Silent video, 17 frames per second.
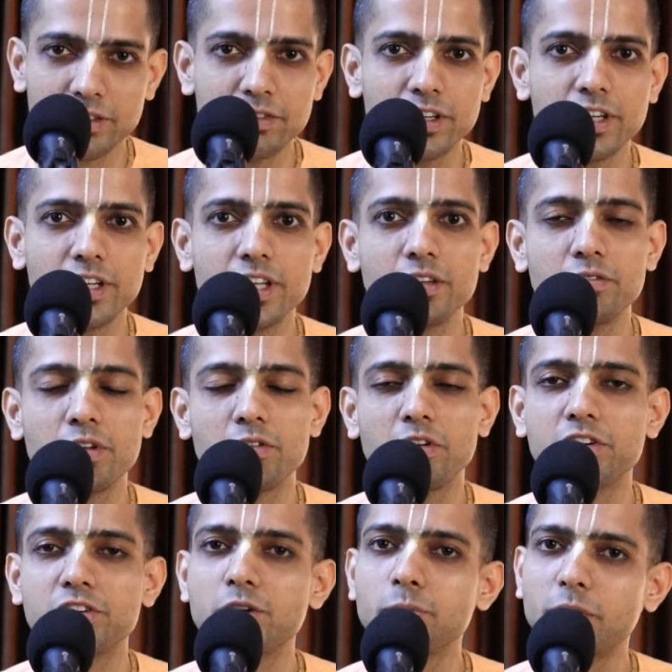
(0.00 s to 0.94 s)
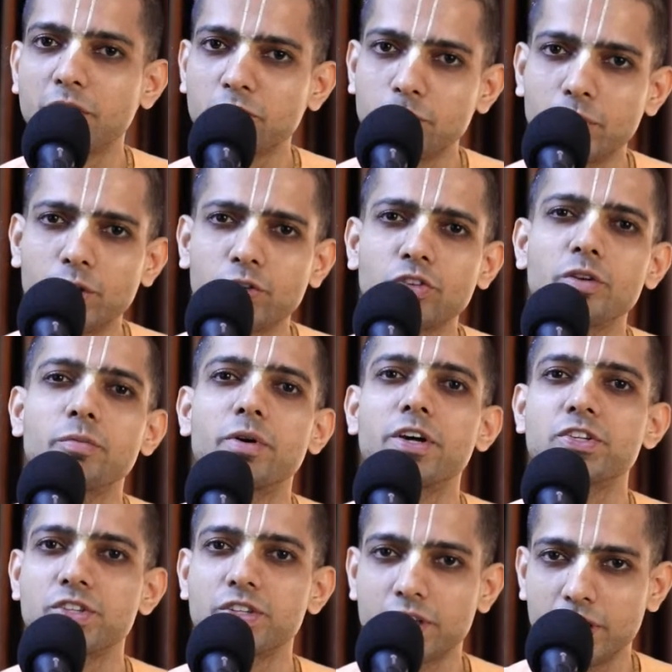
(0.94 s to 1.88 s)
every day. We worship our spiritual
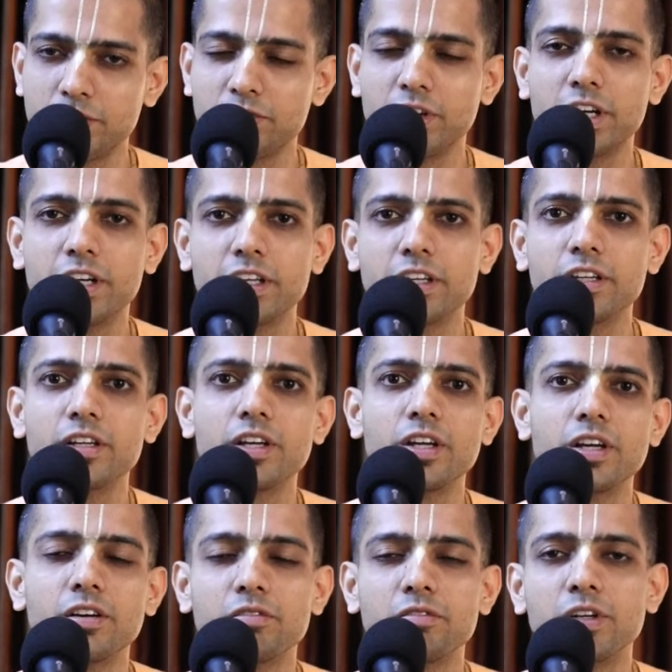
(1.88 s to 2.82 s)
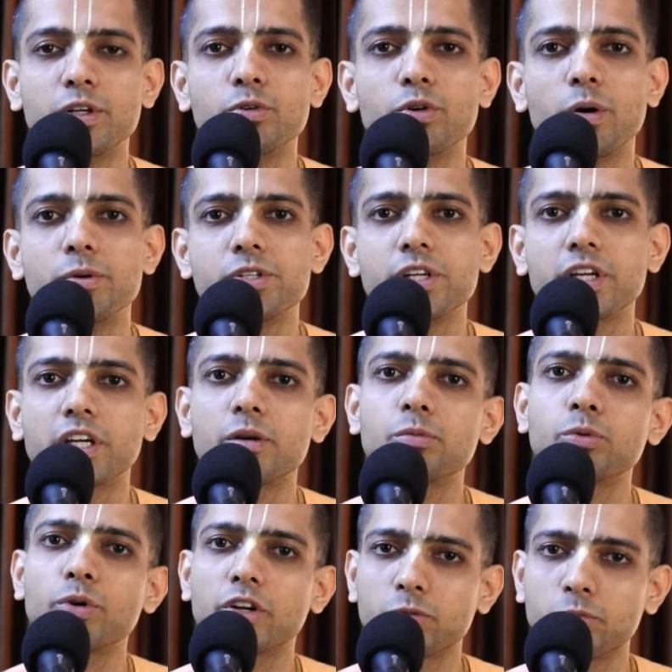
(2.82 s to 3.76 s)
master every day. We do
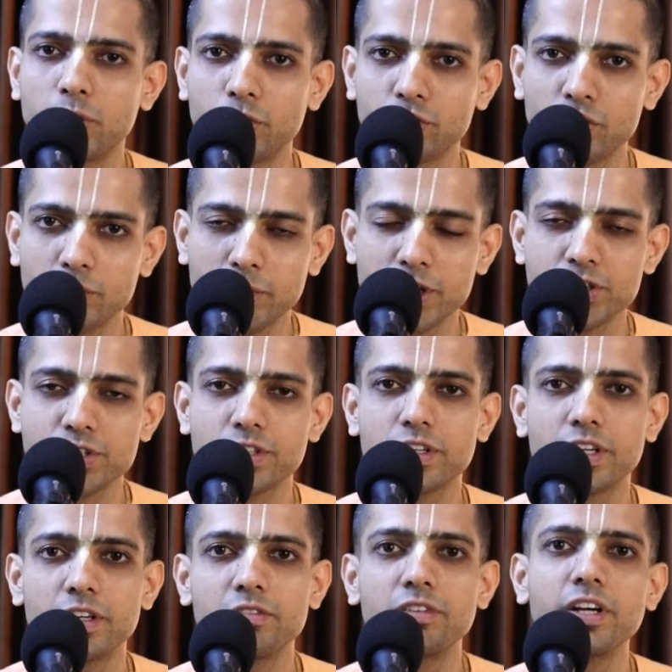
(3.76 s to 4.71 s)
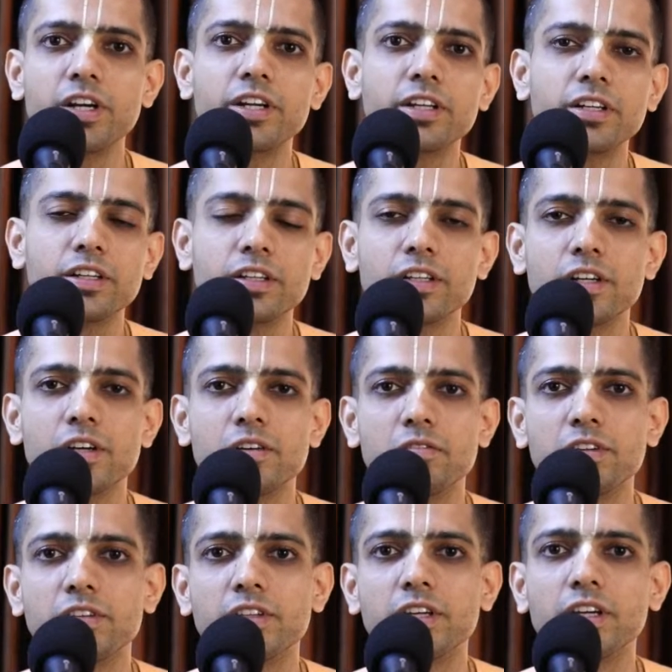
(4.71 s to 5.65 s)
Abhishekam to our spiritual master every day.
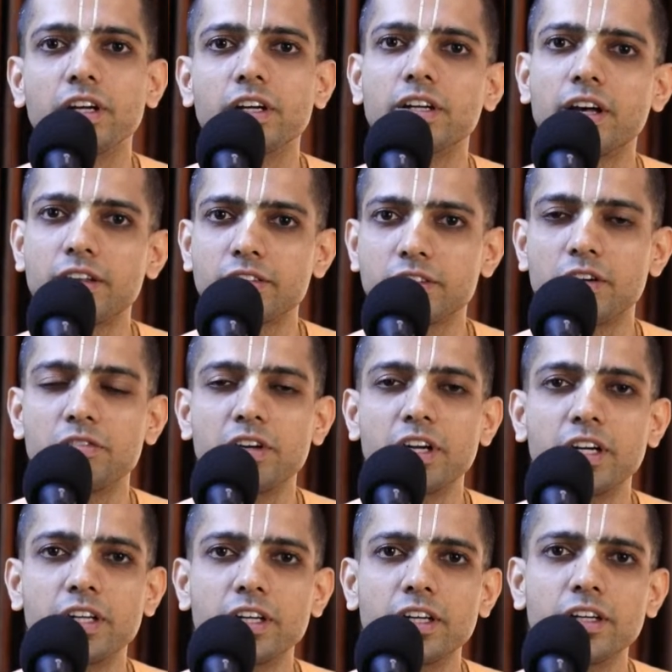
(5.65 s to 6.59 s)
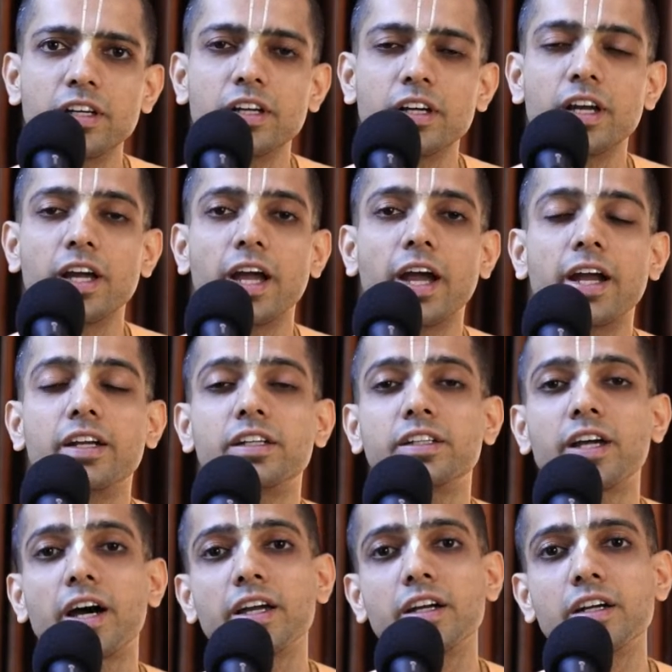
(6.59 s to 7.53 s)
We sing and dance every day.
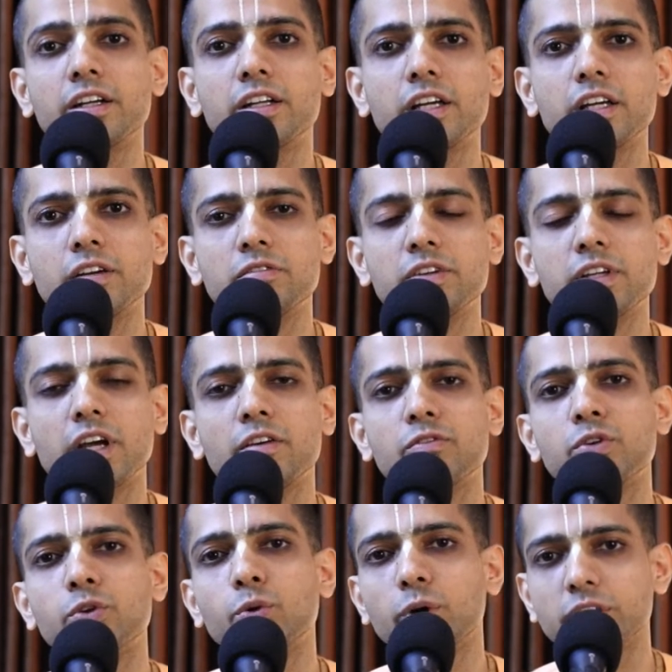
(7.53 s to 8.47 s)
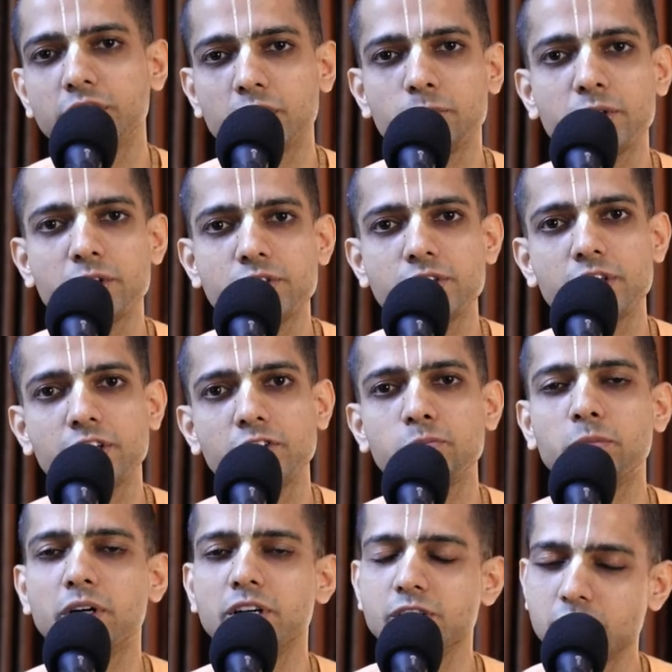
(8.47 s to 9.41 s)
Entire day, we have no other business
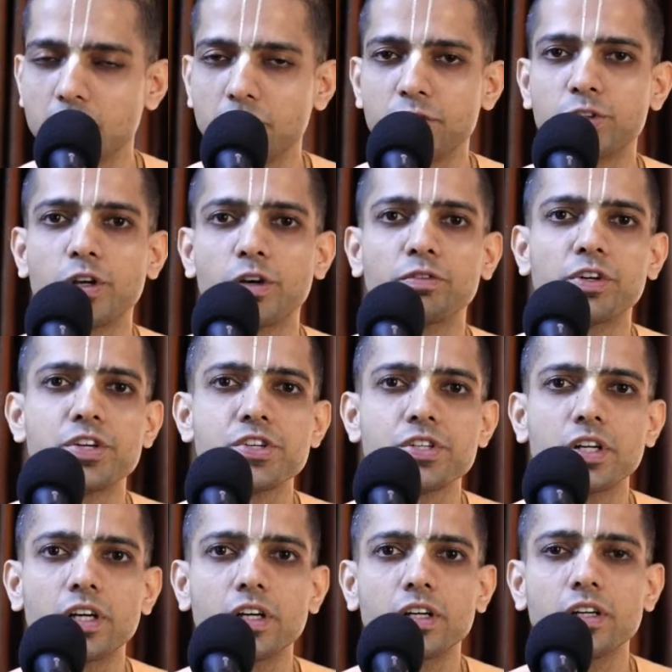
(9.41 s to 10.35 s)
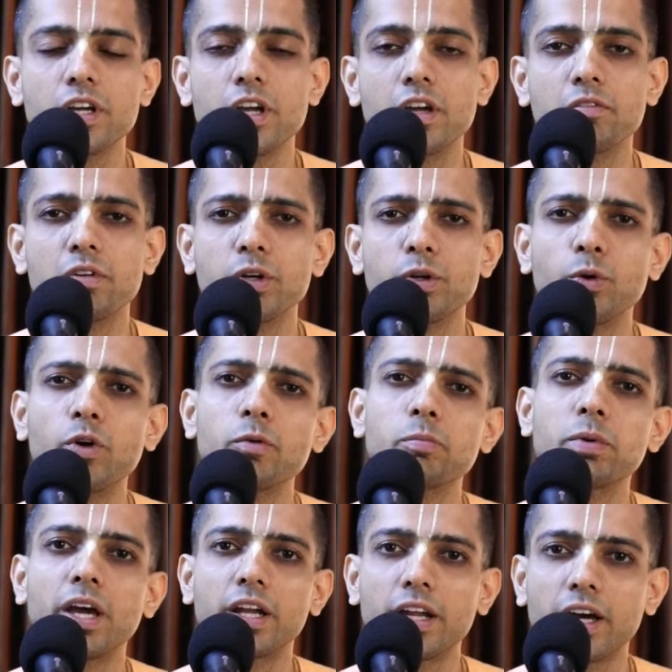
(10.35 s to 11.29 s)
but service of Krishna. We
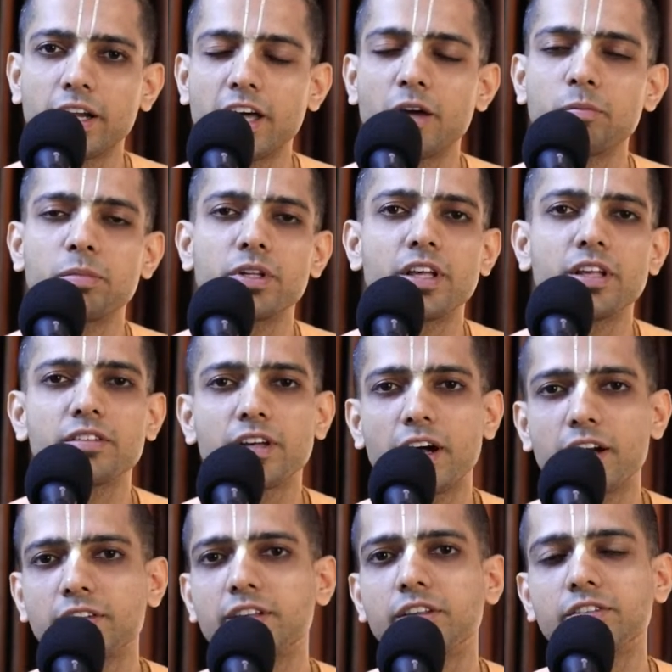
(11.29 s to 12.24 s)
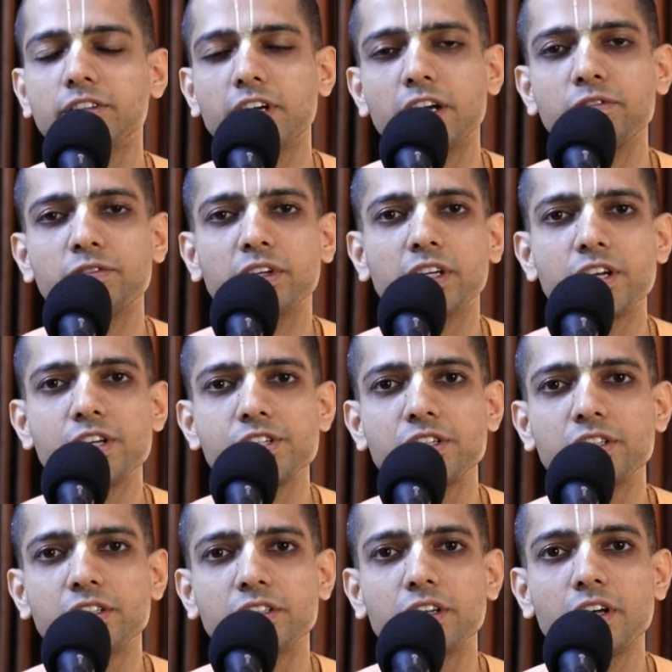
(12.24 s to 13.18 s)
don't plan our happiness, our sense
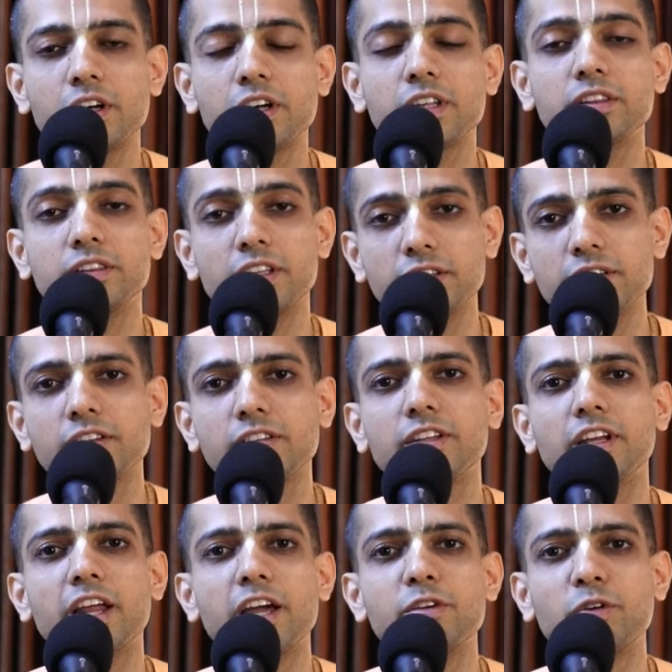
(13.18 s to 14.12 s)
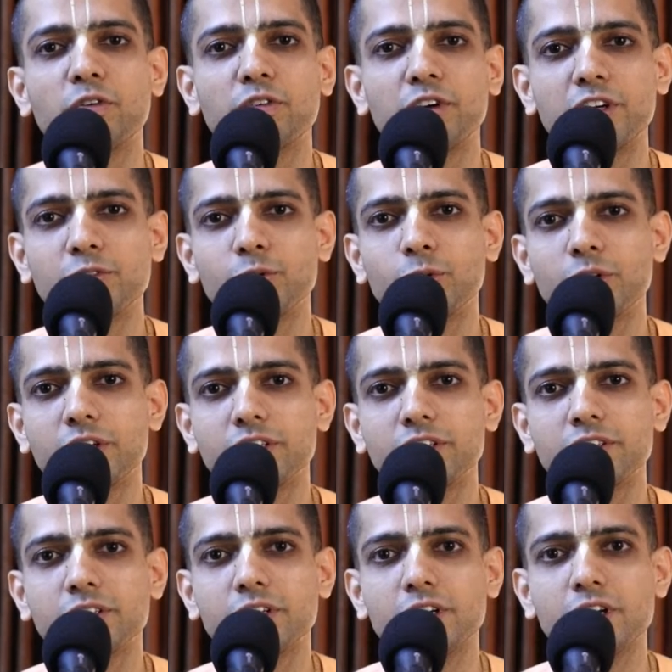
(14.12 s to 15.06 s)
gratification. This is the life of a
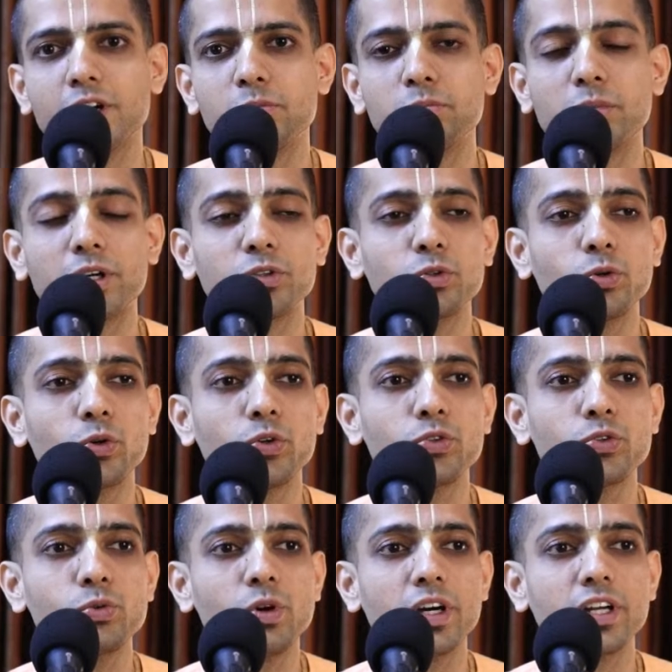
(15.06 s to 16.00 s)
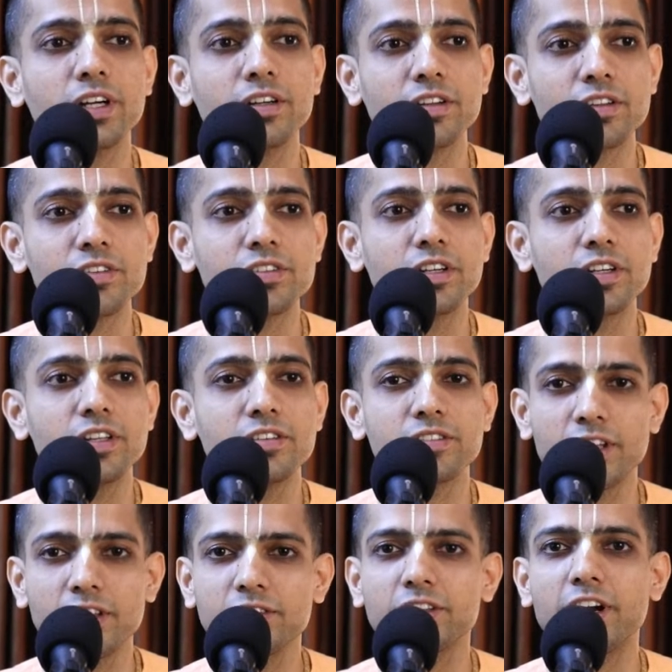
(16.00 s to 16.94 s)
devotee. But those who are interested in
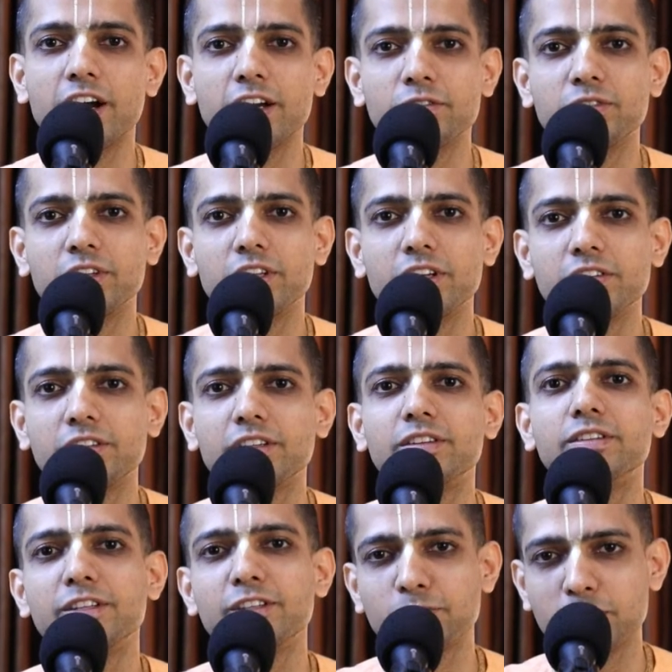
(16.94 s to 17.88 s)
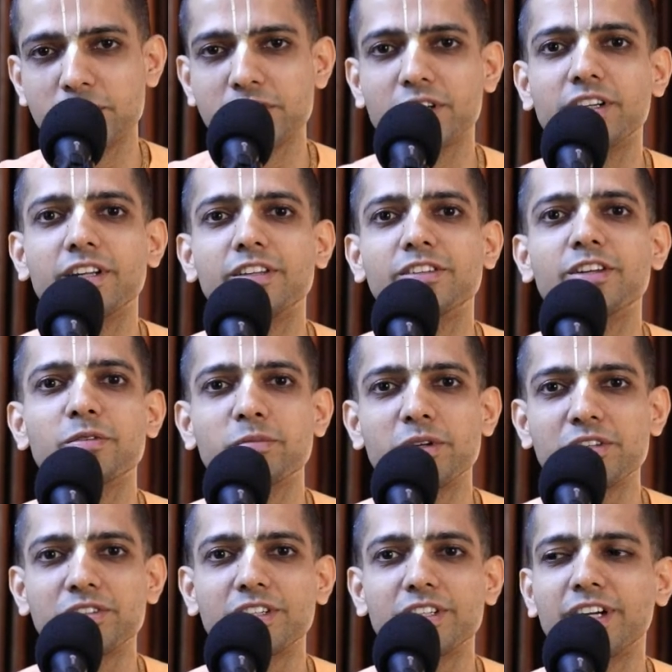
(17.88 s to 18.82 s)
sense gratification, these special days are
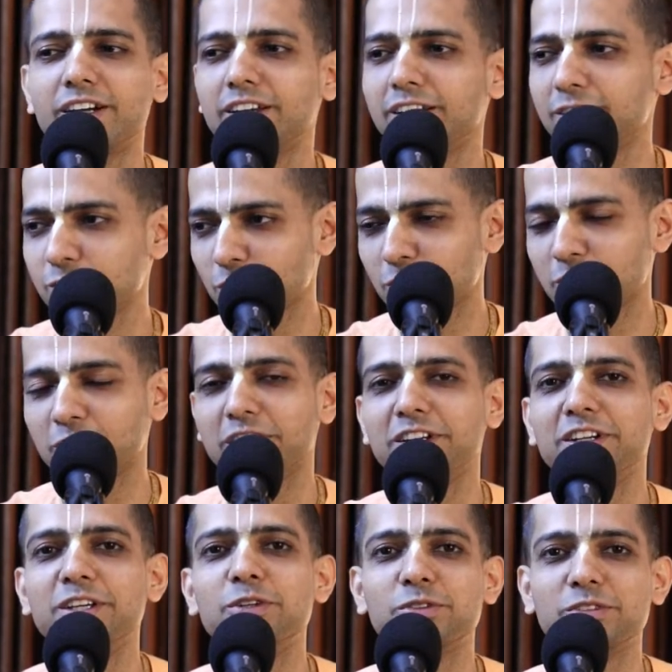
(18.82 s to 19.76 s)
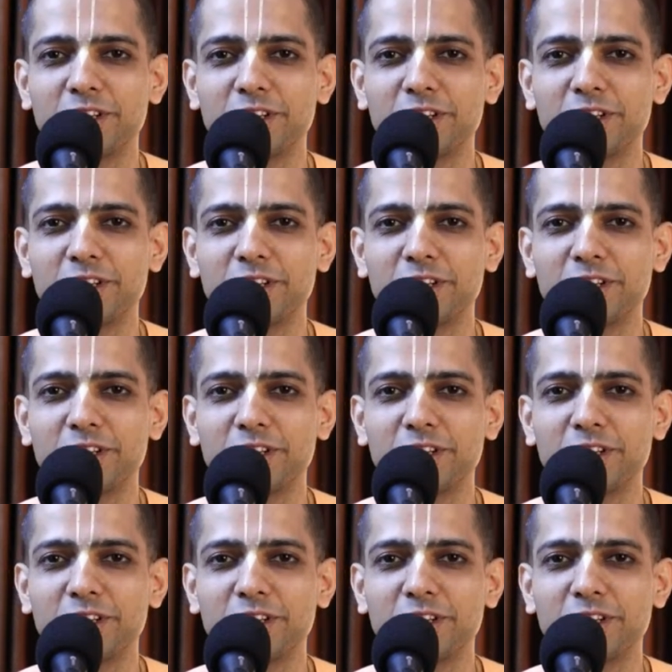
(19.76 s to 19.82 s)
mentioned. At least on one day, you